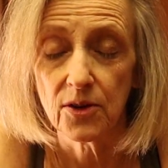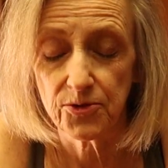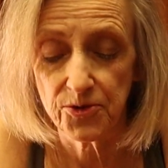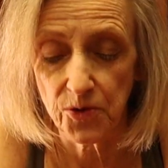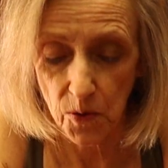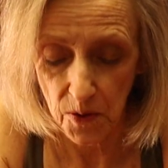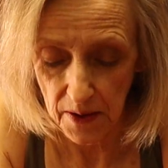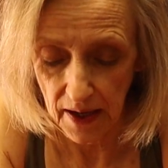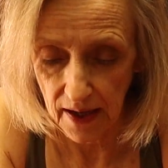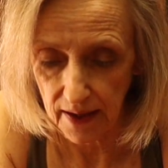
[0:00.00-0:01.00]

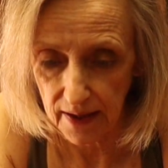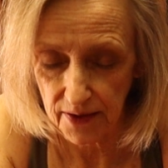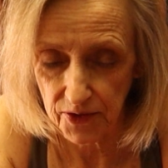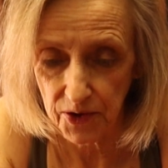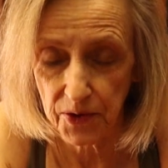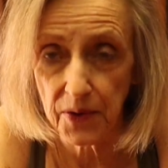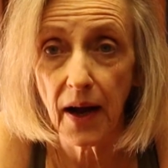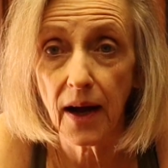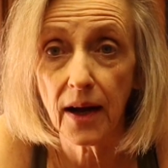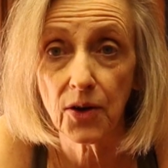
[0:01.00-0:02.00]
for either
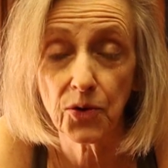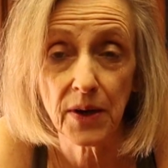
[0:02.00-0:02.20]
a